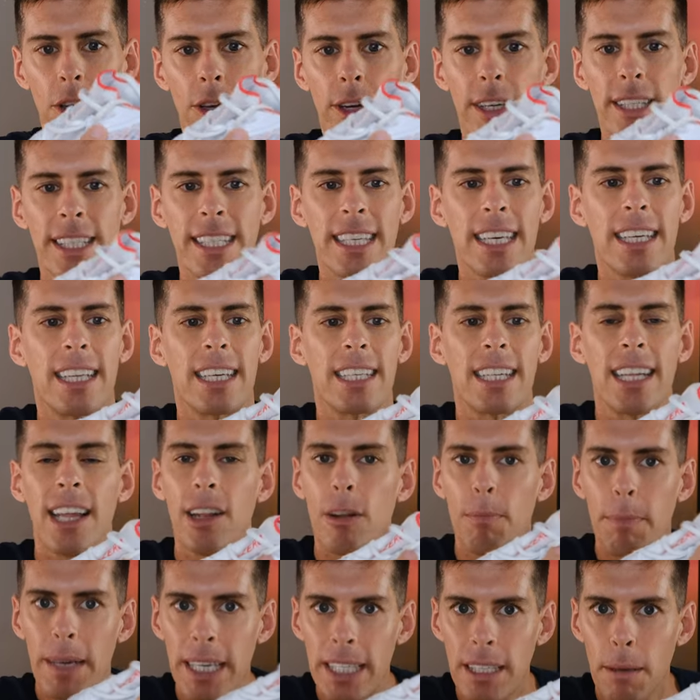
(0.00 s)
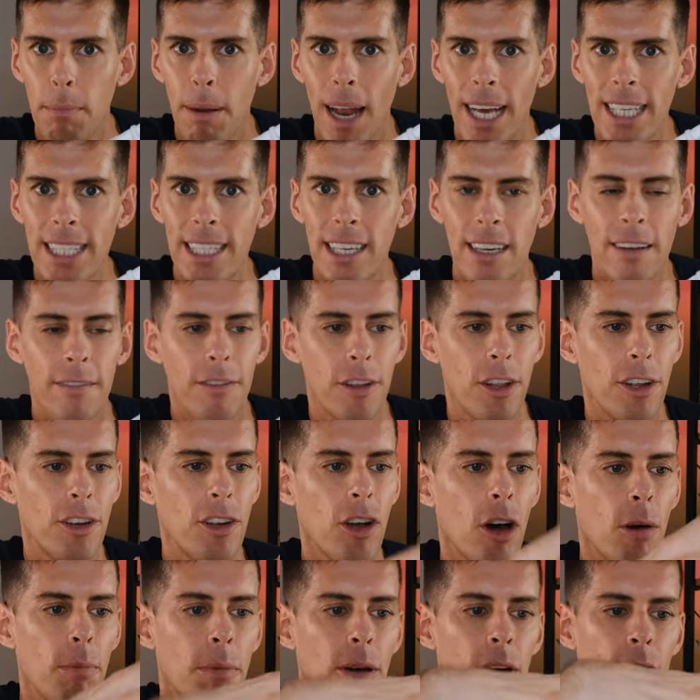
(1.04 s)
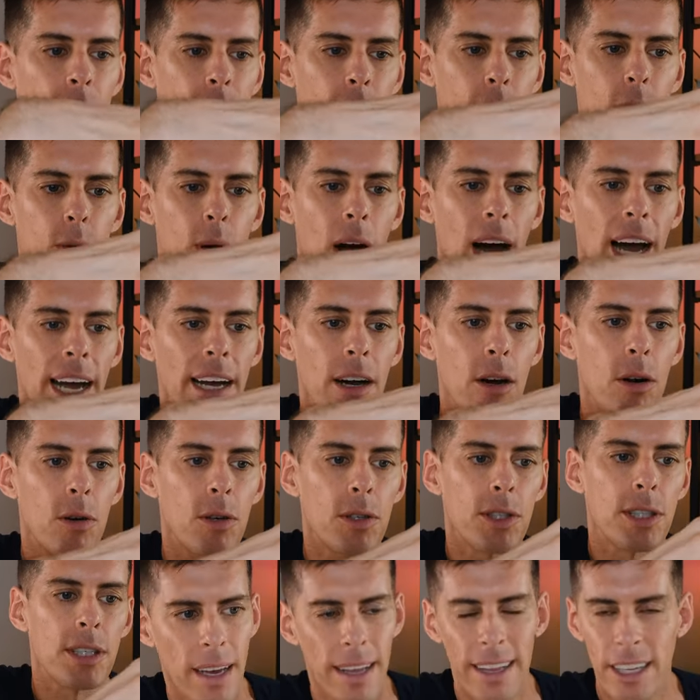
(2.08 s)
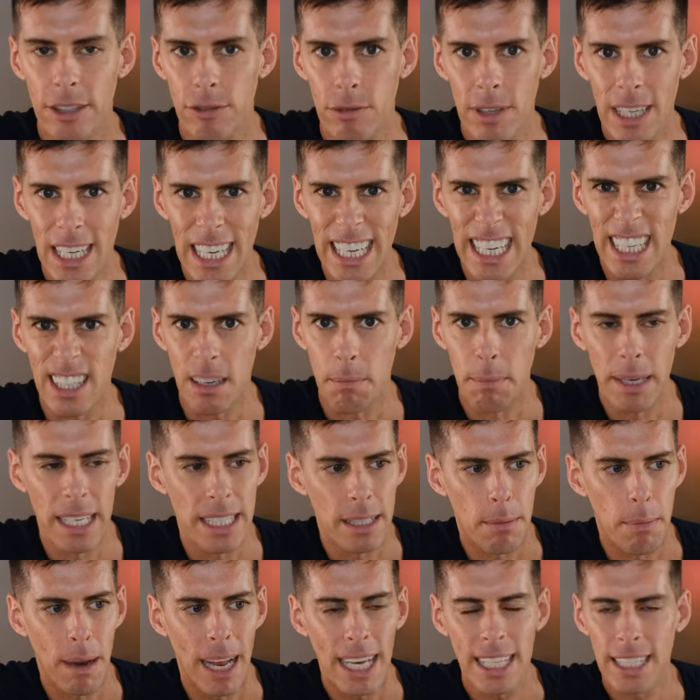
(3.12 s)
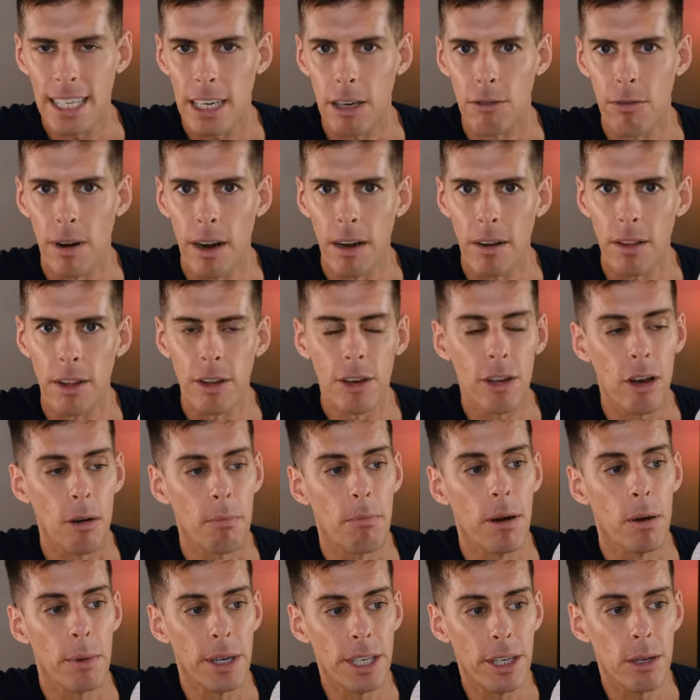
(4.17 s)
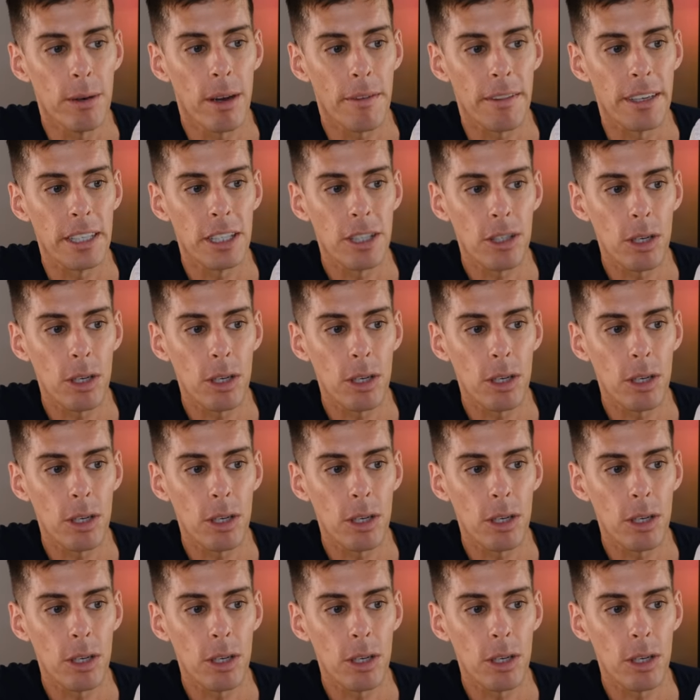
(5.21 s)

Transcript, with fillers: you can see this little piece of plastic for the top two eye holes, and this really is a piece of plastic right at the top, but we do have these